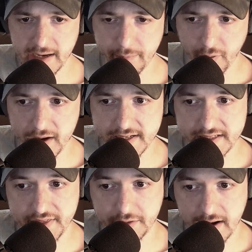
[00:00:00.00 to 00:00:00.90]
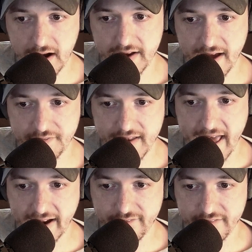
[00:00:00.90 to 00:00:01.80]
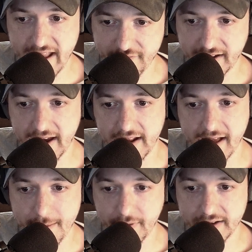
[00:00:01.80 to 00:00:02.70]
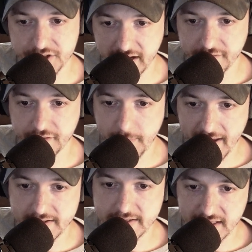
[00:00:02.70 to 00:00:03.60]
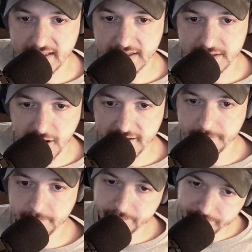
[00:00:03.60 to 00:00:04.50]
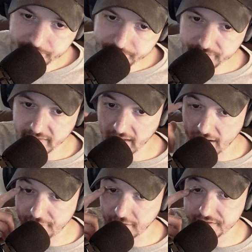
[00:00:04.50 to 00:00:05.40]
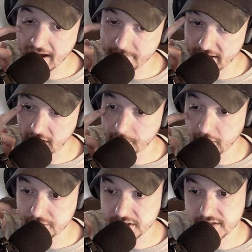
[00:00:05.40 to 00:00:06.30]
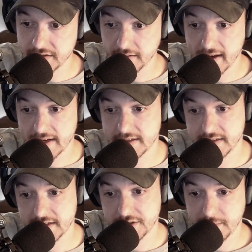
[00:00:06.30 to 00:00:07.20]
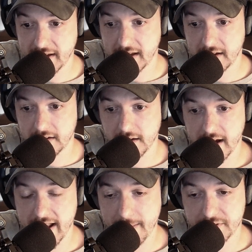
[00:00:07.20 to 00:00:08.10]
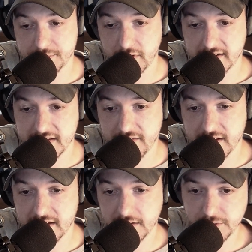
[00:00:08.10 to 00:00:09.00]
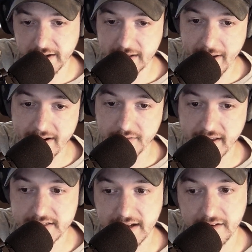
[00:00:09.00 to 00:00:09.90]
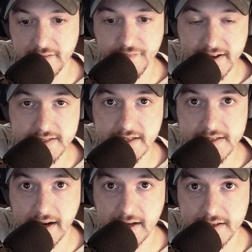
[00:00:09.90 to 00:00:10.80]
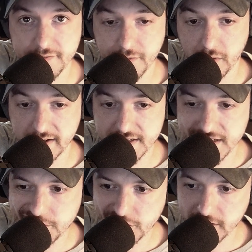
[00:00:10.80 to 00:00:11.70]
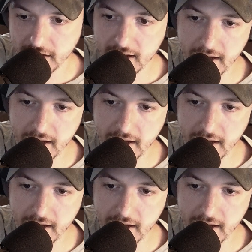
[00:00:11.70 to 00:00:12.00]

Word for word: Employees on the ground have to nag navigate a complex chain of command to get things done. I feel top-down approaches delays decision-making and hampers productivity, creating bottlenecks that affects the entire organization.